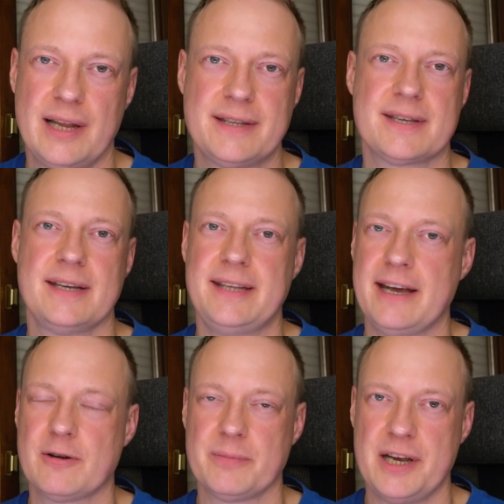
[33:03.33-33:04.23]
Let's say
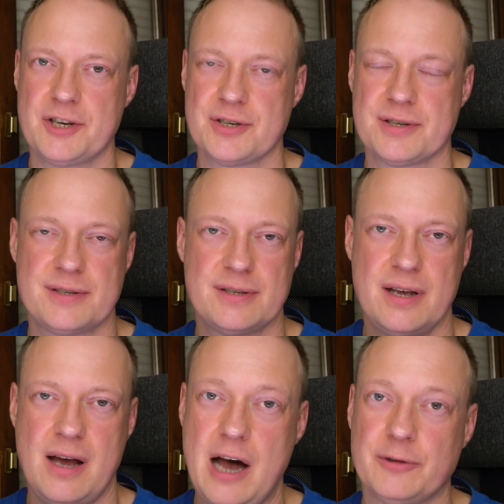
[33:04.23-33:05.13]
10 combinations
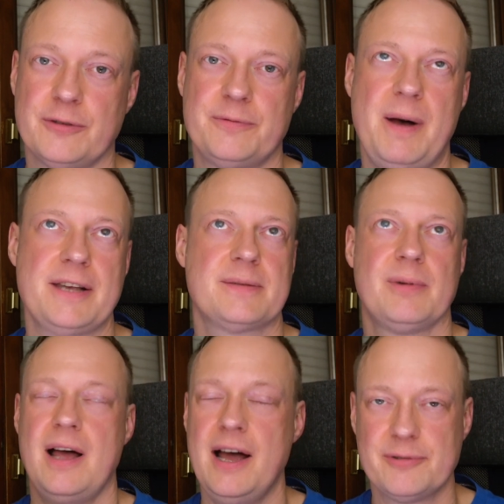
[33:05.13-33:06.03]
out of
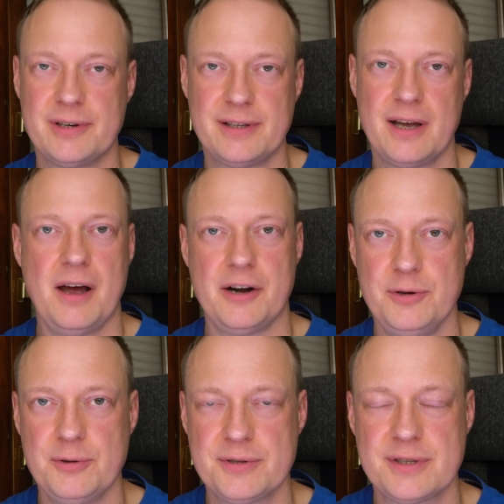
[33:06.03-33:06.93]
possible 100 are
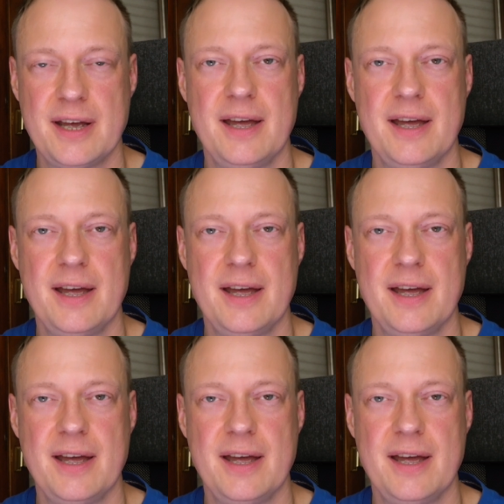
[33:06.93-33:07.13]
used,